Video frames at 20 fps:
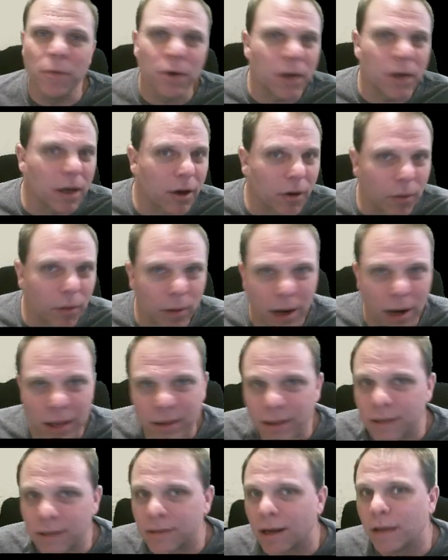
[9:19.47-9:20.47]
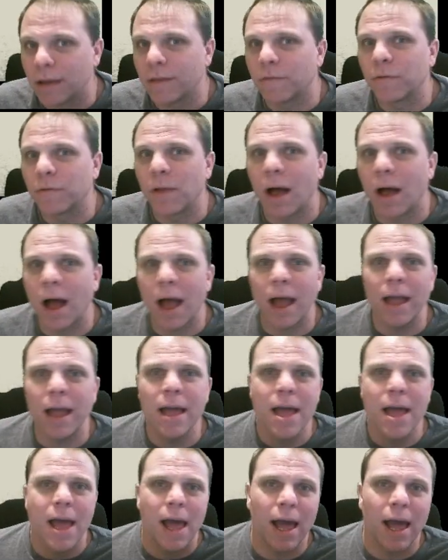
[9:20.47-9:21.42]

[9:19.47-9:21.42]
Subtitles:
You can create these on the fly